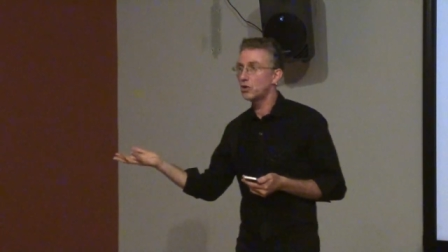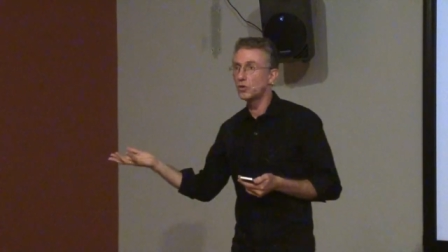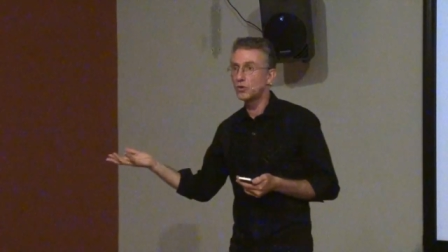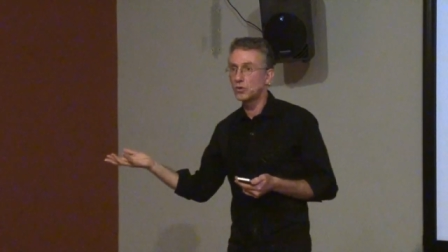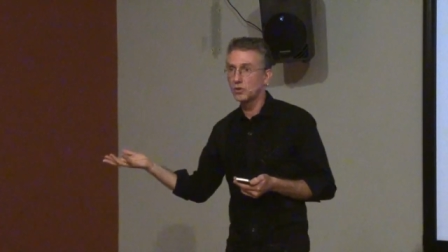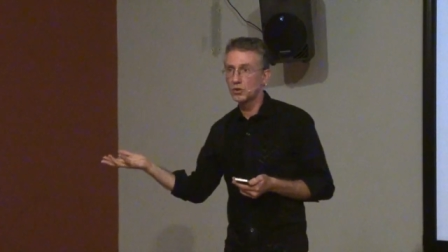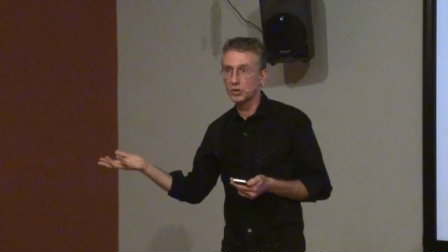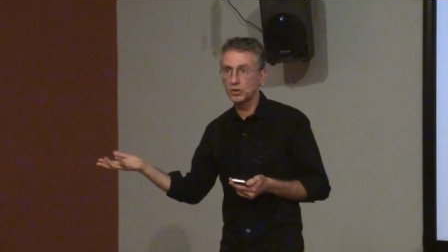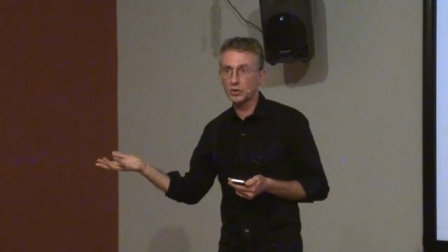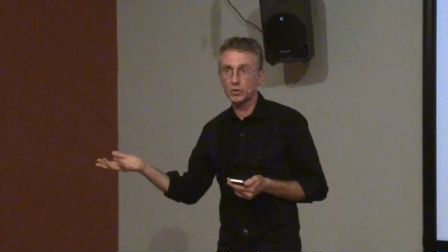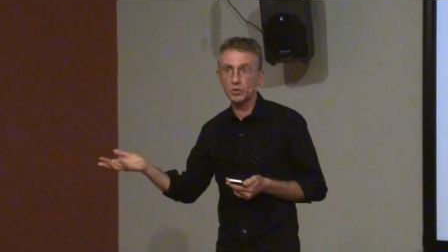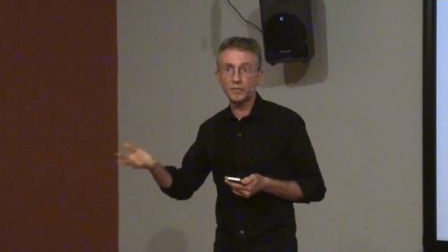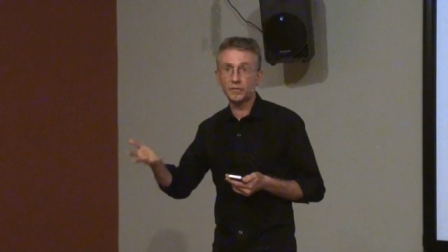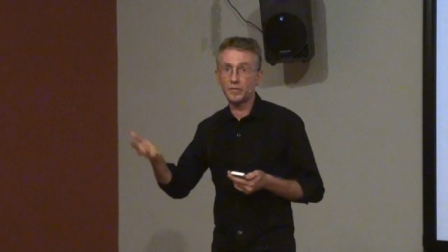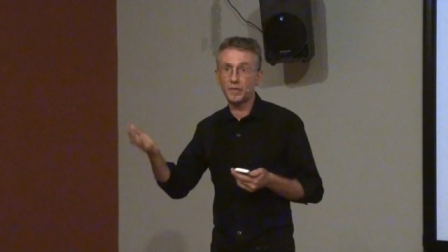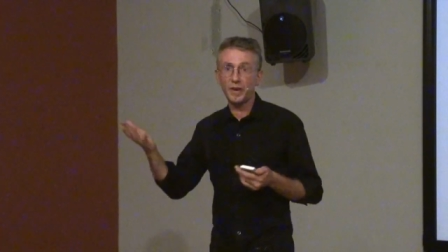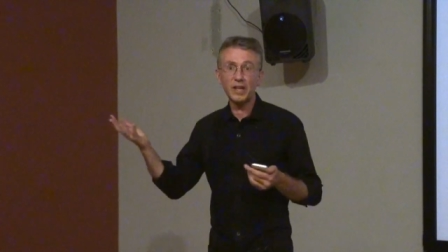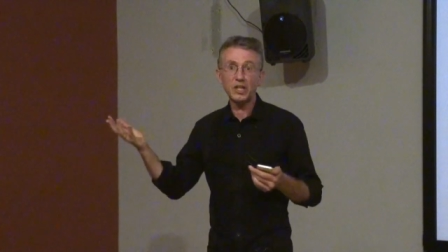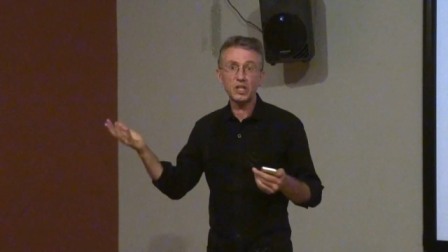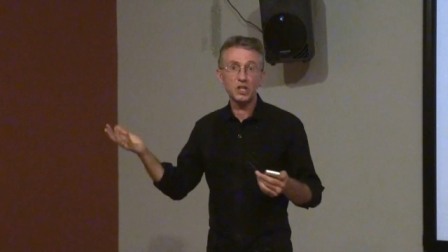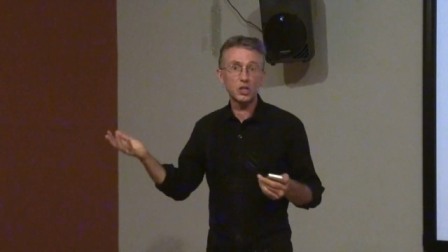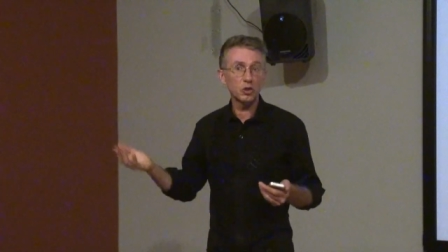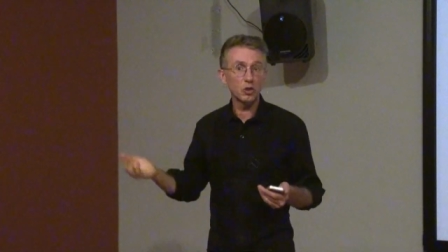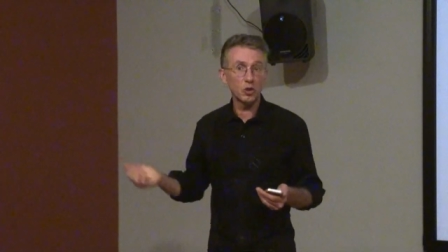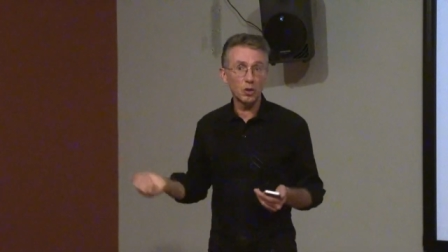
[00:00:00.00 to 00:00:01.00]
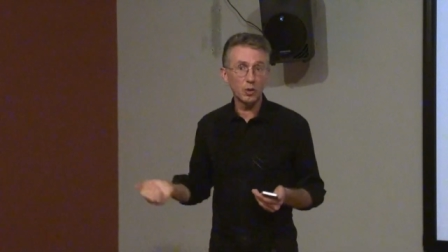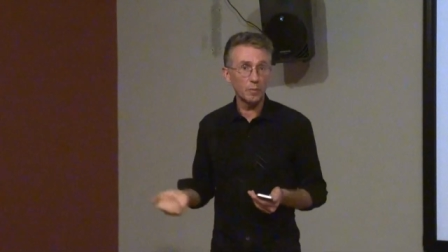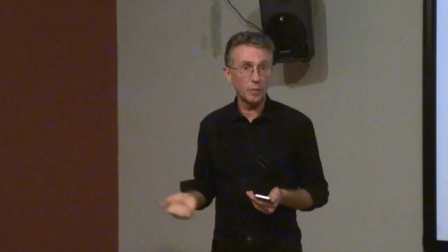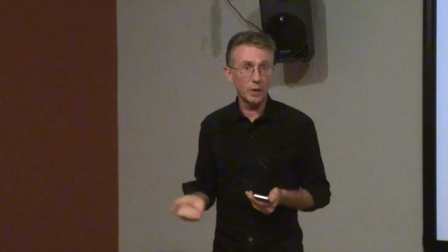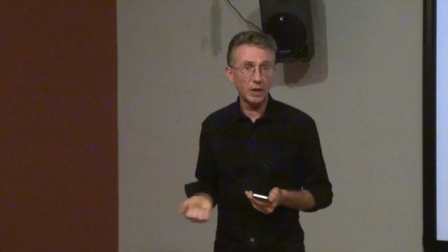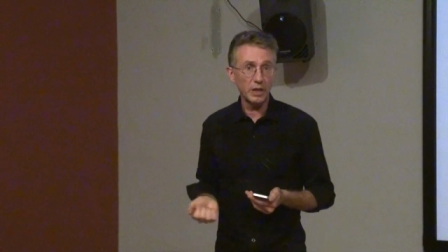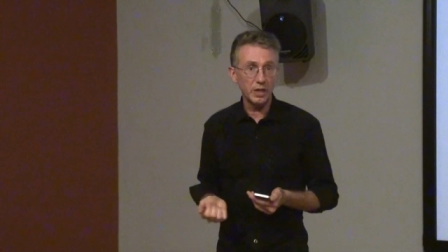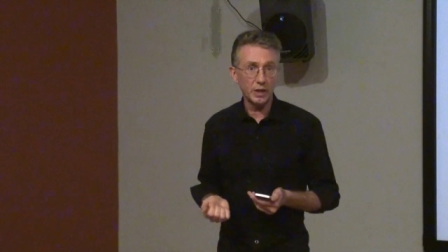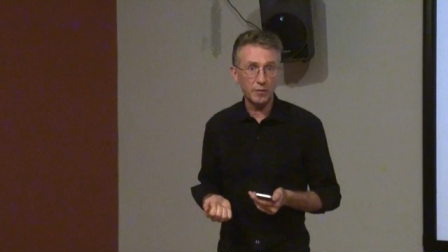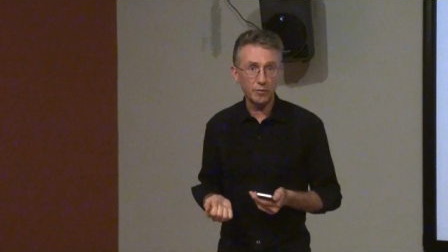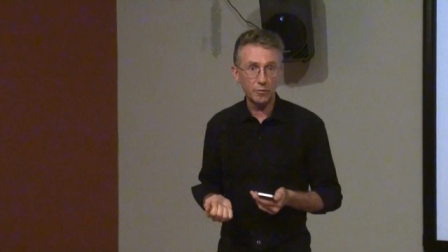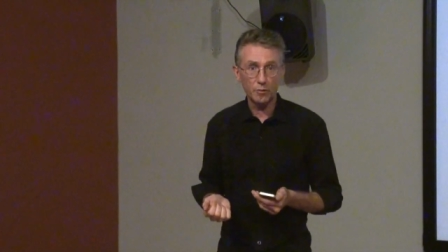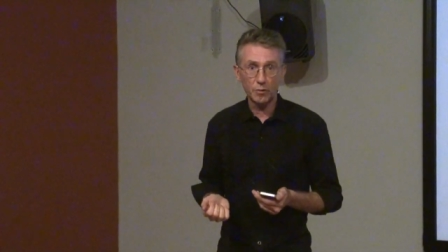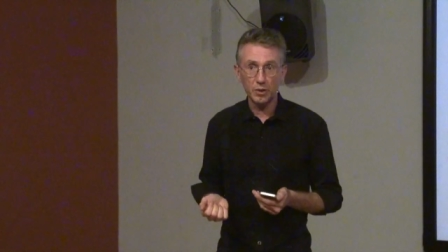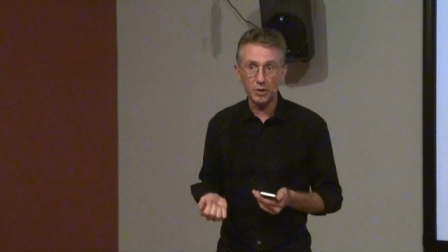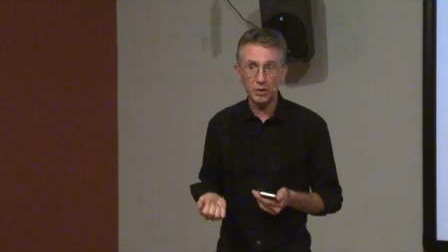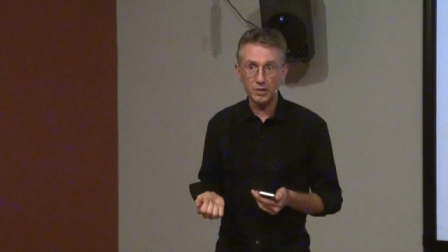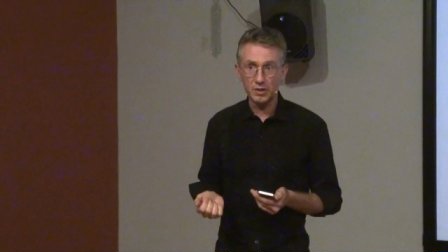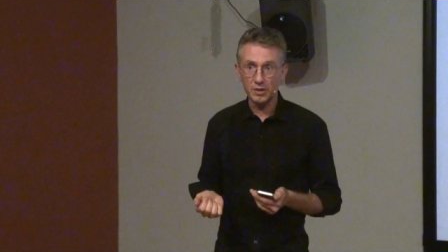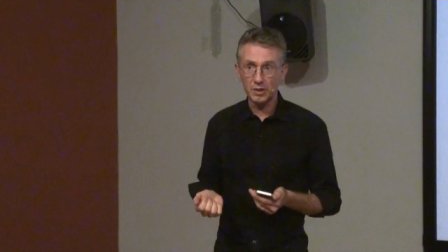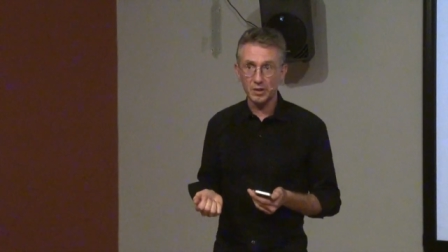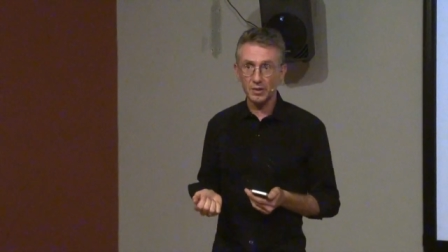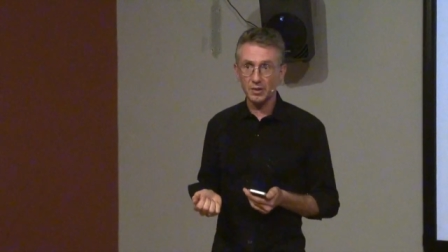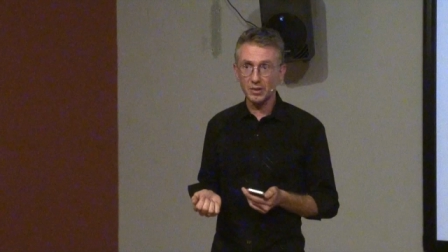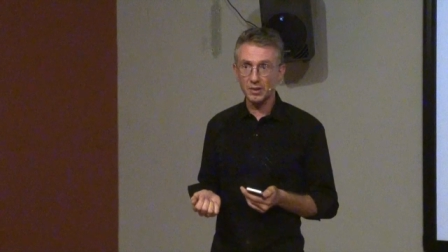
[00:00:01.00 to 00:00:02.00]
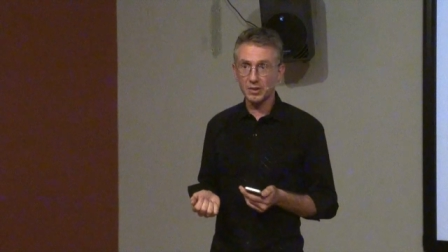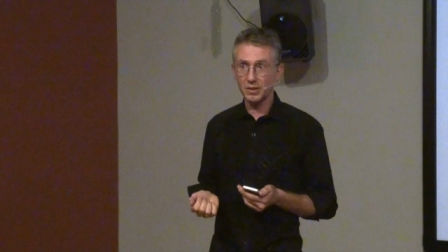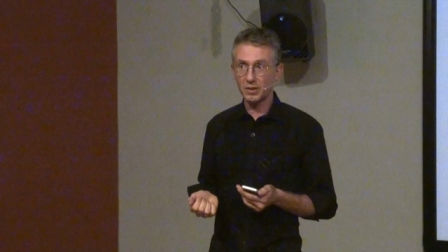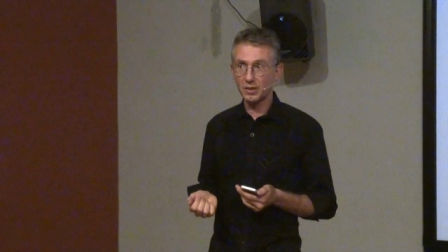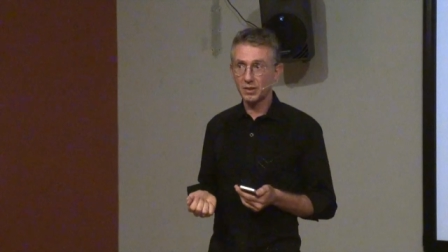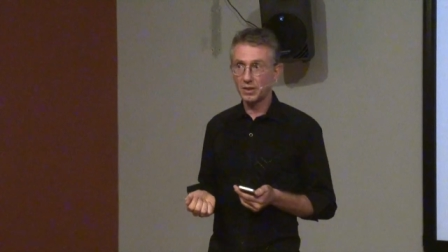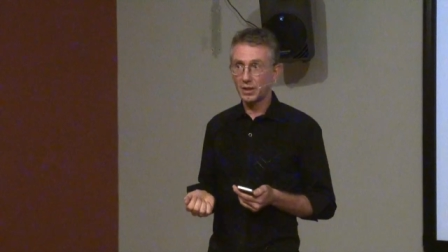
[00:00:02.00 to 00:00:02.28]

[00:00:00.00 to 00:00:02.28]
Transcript: use conventional money, for instance,